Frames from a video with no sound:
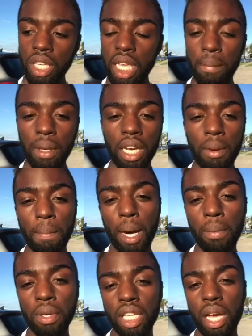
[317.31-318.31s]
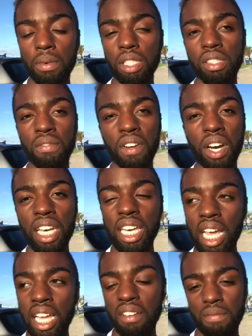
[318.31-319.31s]
keep me in a bubble that was a very
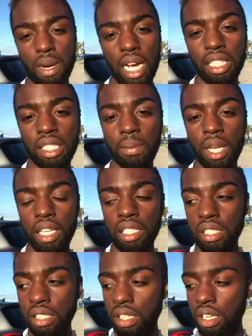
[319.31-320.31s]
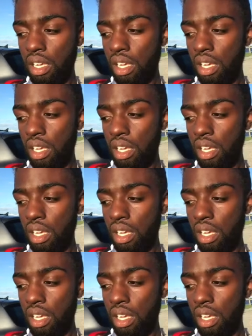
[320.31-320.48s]
negative mind space.